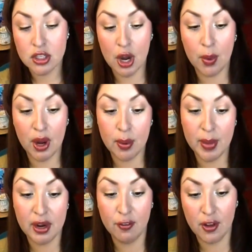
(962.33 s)
So I
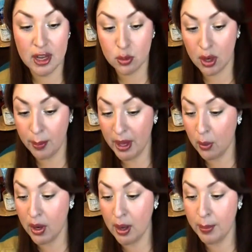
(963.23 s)
recommend if you guys want to
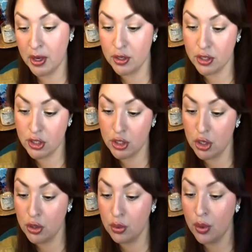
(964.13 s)
pick one up and you're just
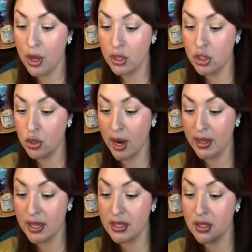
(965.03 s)
new to
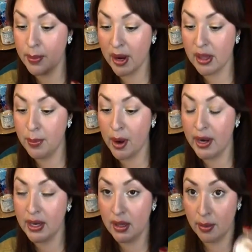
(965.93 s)
trying these, the Barely
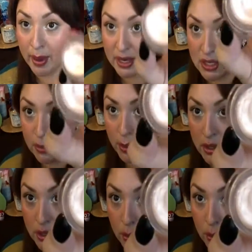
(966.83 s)
Branded and the Bad to the Bronze